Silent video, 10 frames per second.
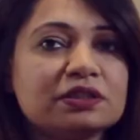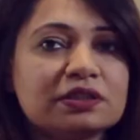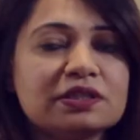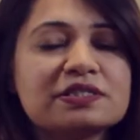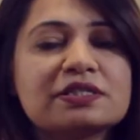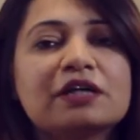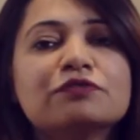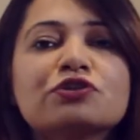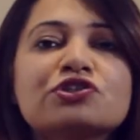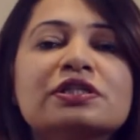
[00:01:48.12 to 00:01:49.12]
years.
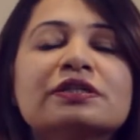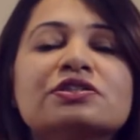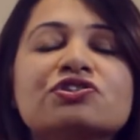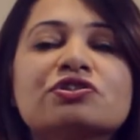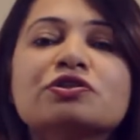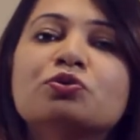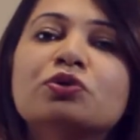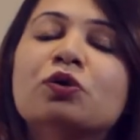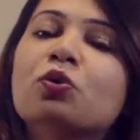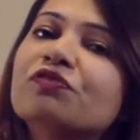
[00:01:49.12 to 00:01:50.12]
Unfortunately, children
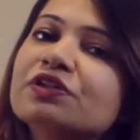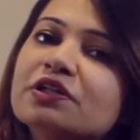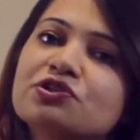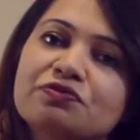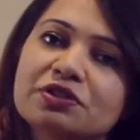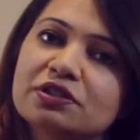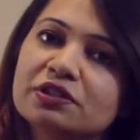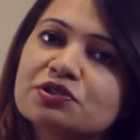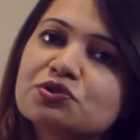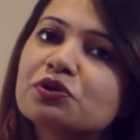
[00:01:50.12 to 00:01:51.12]
who are over the age of 18
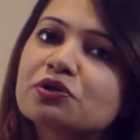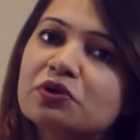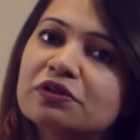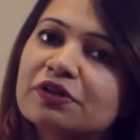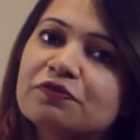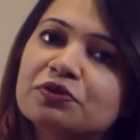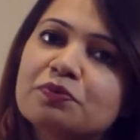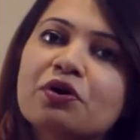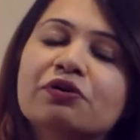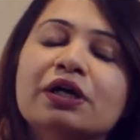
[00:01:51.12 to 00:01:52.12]
years do not qualify for the
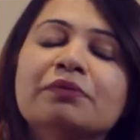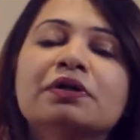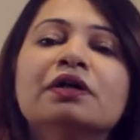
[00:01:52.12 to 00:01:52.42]
program.